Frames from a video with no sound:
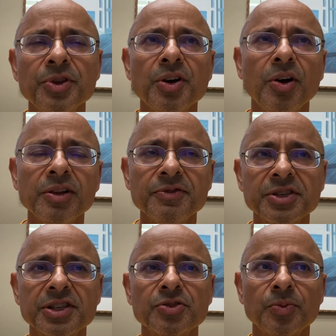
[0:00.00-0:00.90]
with all of
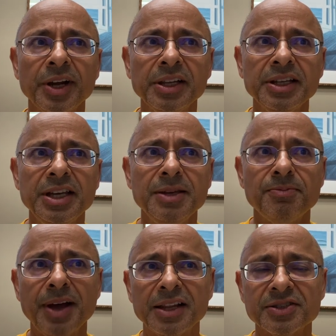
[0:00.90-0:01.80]
this
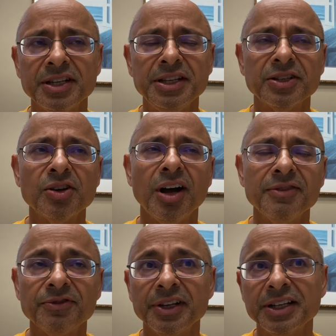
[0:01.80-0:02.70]
Israeli-Palestinian
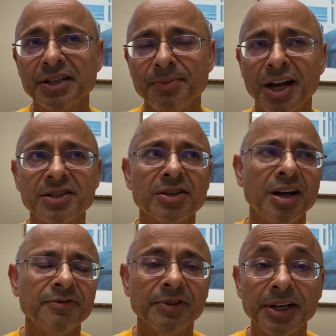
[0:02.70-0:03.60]
conflict, Hamas
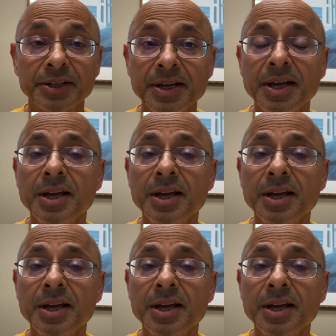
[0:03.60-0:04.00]
conflict,